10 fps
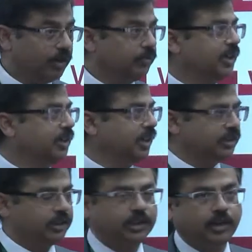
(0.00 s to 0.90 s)
of the
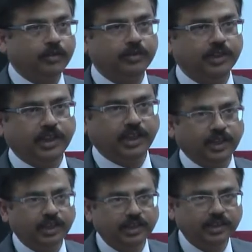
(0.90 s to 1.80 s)
treasure of the
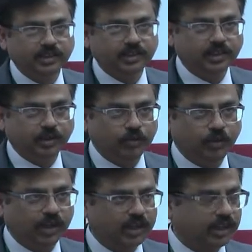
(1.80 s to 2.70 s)

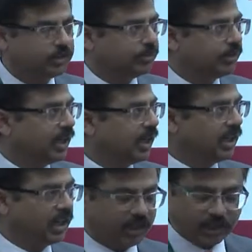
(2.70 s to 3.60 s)
Jammu and Kashmir and
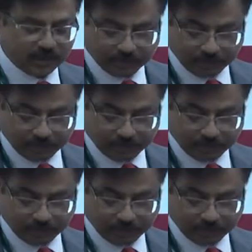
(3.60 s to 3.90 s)
Ladakh.